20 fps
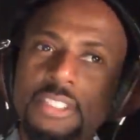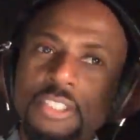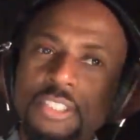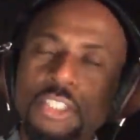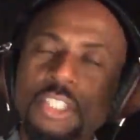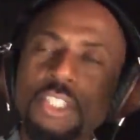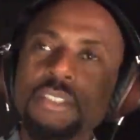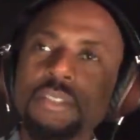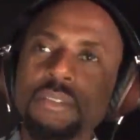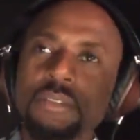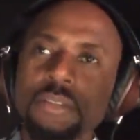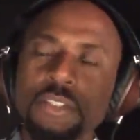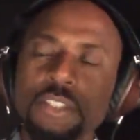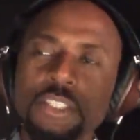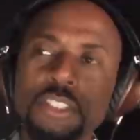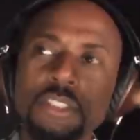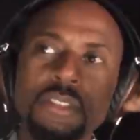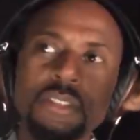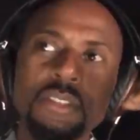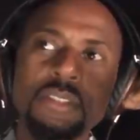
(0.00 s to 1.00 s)
she's
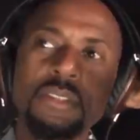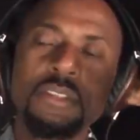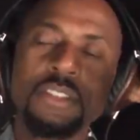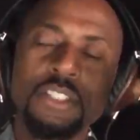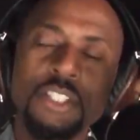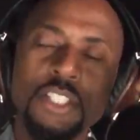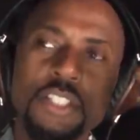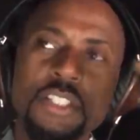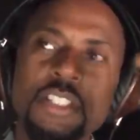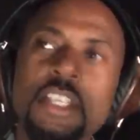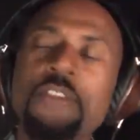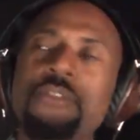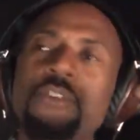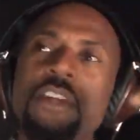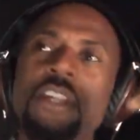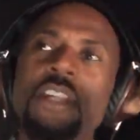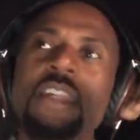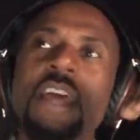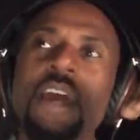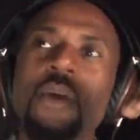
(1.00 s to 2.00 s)
she's she's
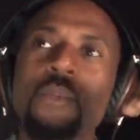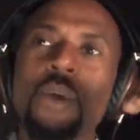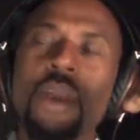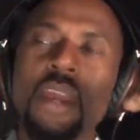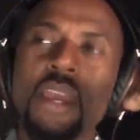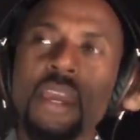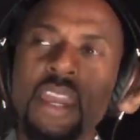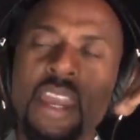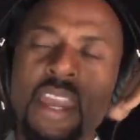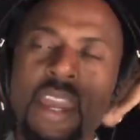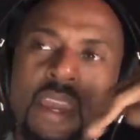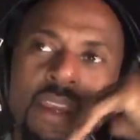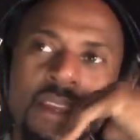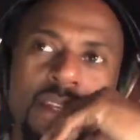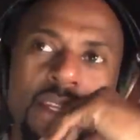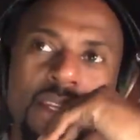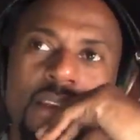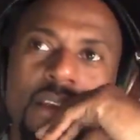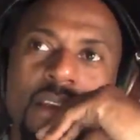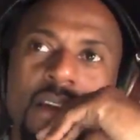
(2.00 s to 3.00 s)
different in that way,
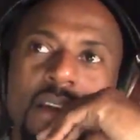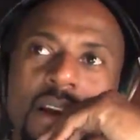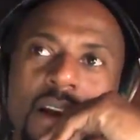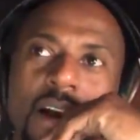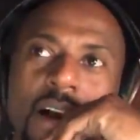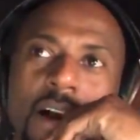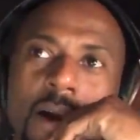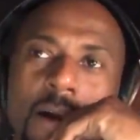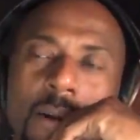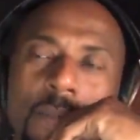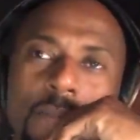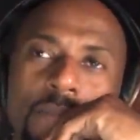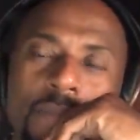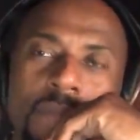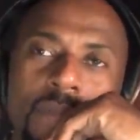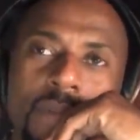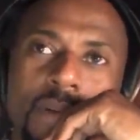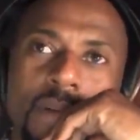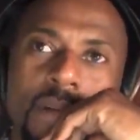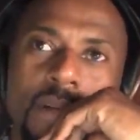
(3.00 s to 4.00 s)
and um,
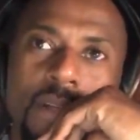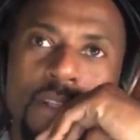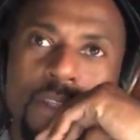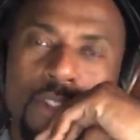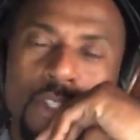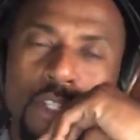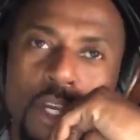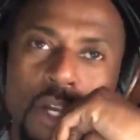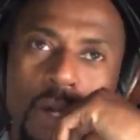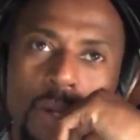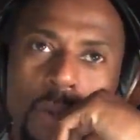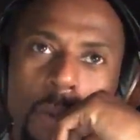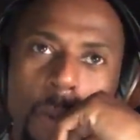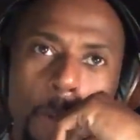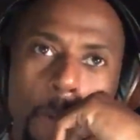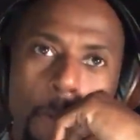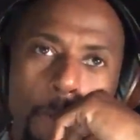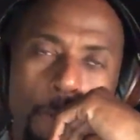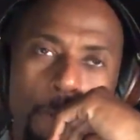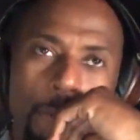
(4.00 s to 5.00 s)
you know
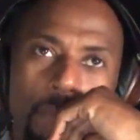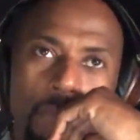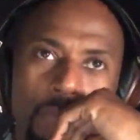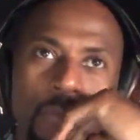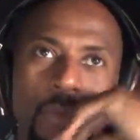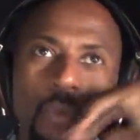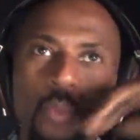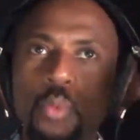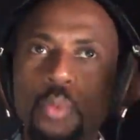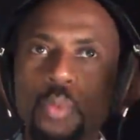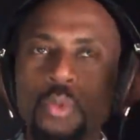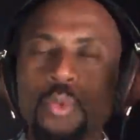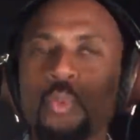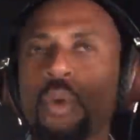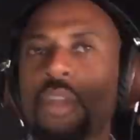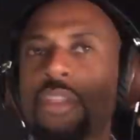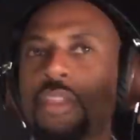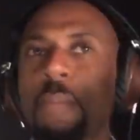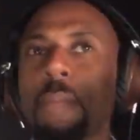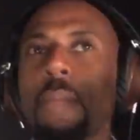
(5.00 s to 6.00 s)

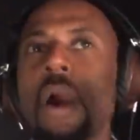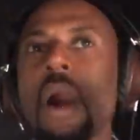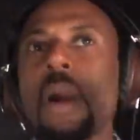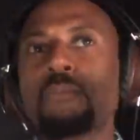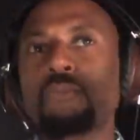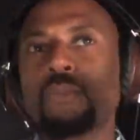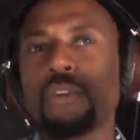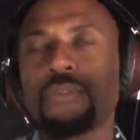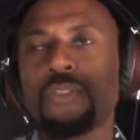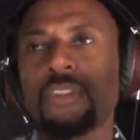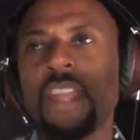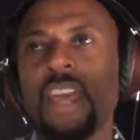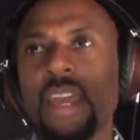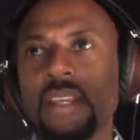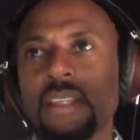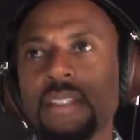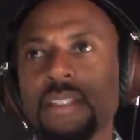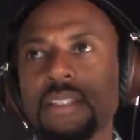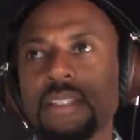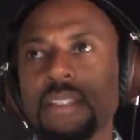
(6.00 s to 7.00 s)
when the mom
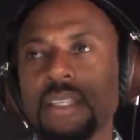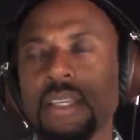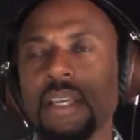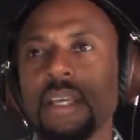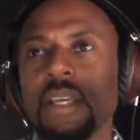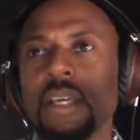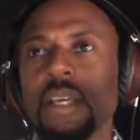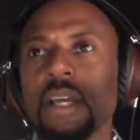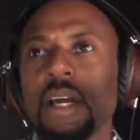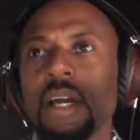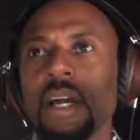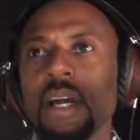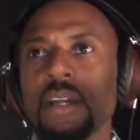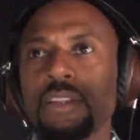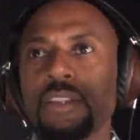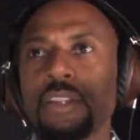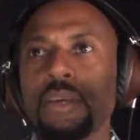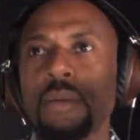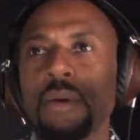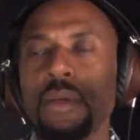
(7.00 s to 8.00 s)
reflects, uh,
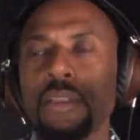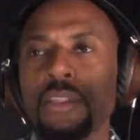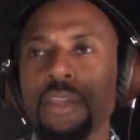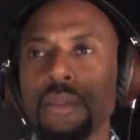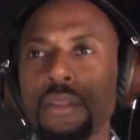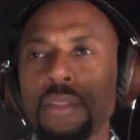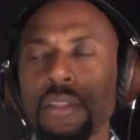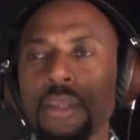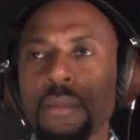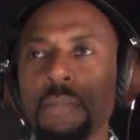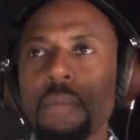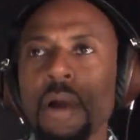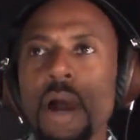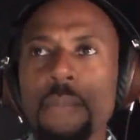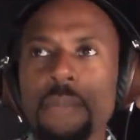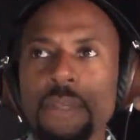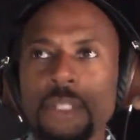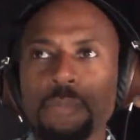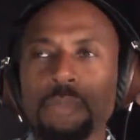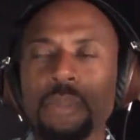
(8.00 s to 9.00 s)
the, the, the
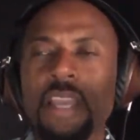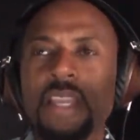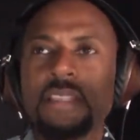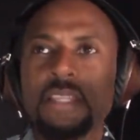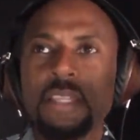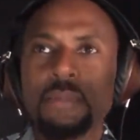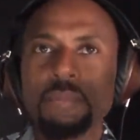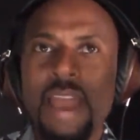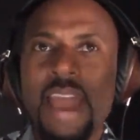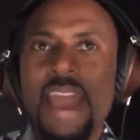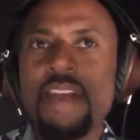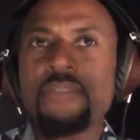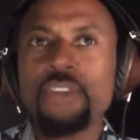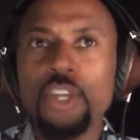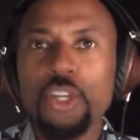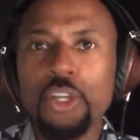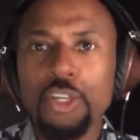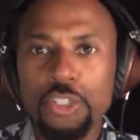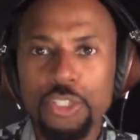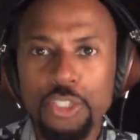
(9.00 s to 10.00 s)
mom explains that
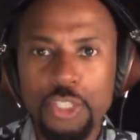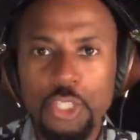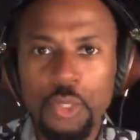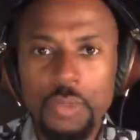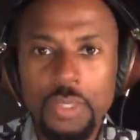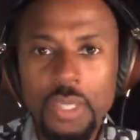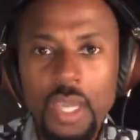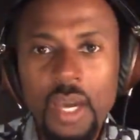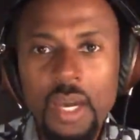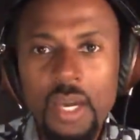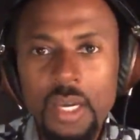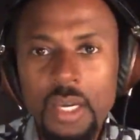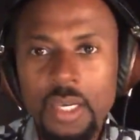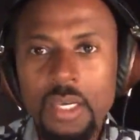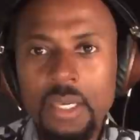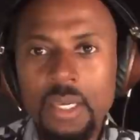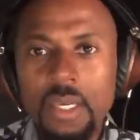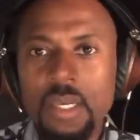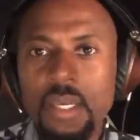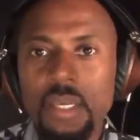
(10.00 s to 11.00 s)
having her so
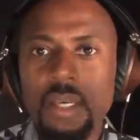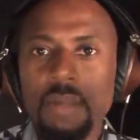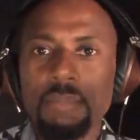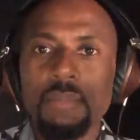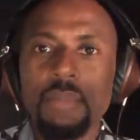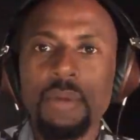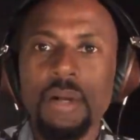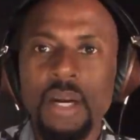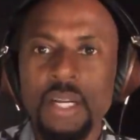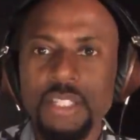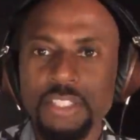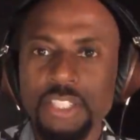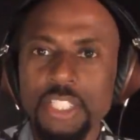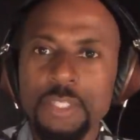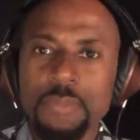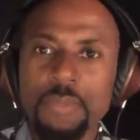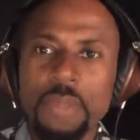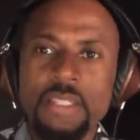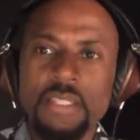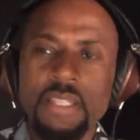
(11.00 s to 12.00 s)
young, uh, she
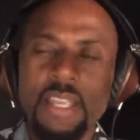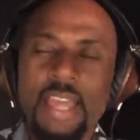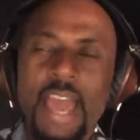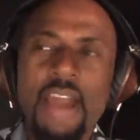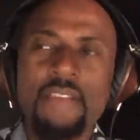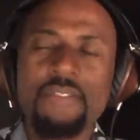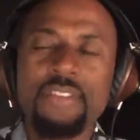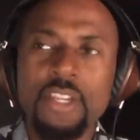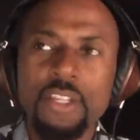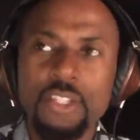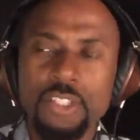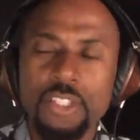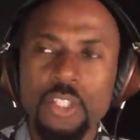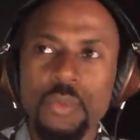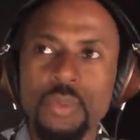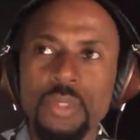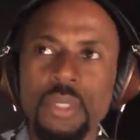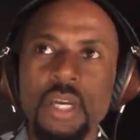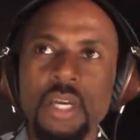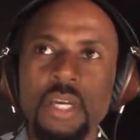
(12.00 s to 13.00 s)
explains that having her
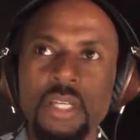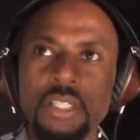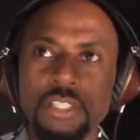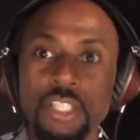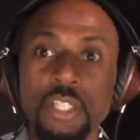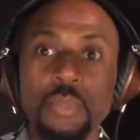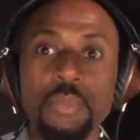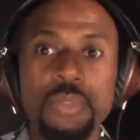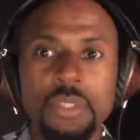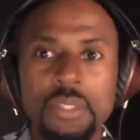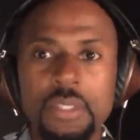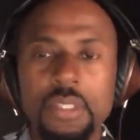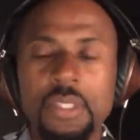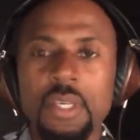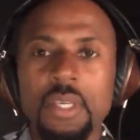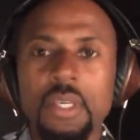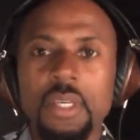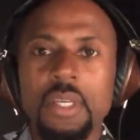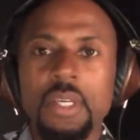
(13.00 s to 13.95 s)
so young, she was,